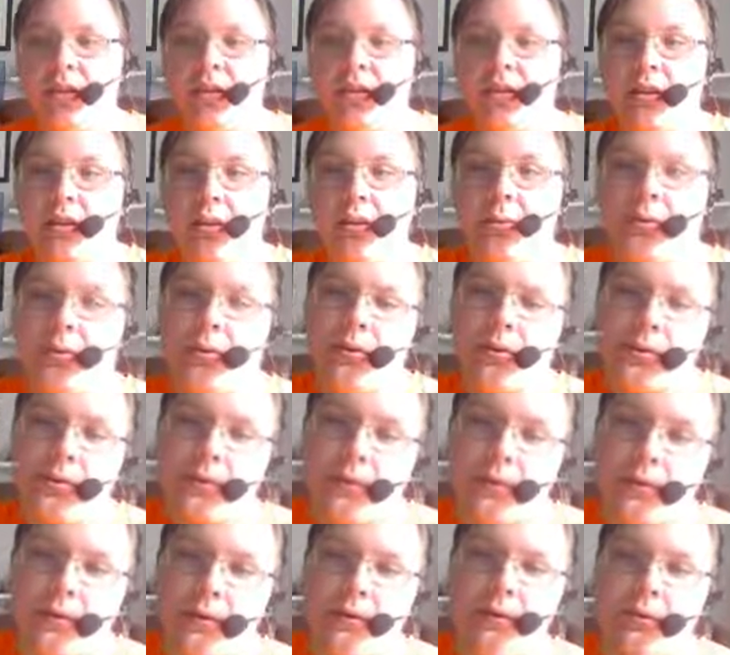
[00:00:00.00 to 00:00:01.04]
The
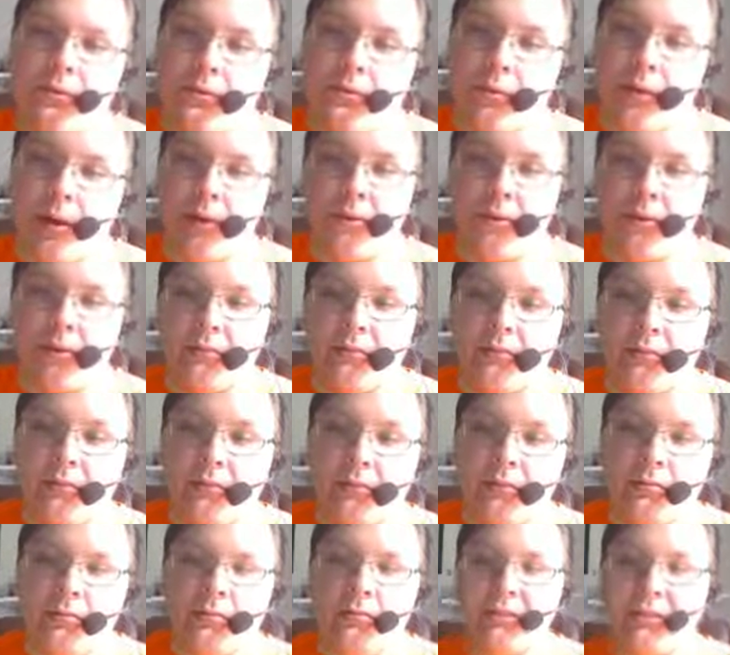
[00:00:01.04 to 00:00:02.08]
murder weapon
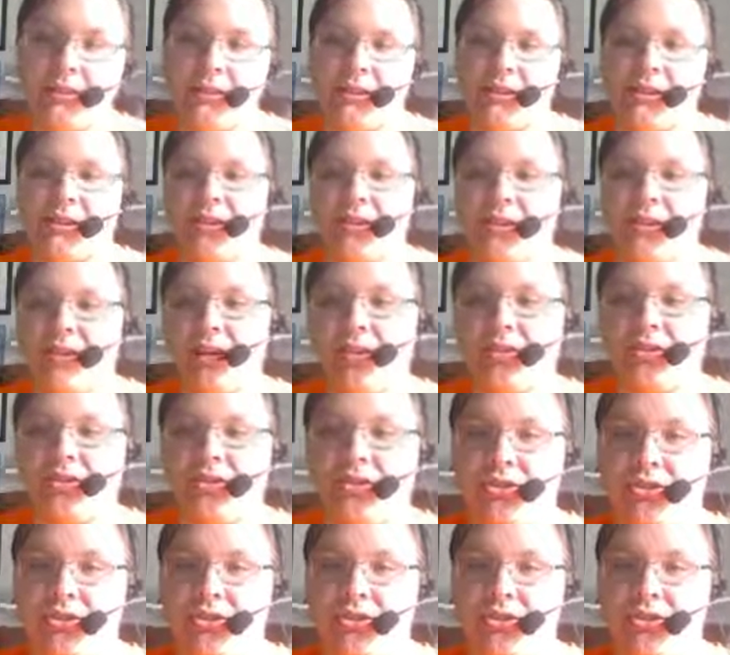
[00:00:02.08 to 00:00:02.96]
was a stout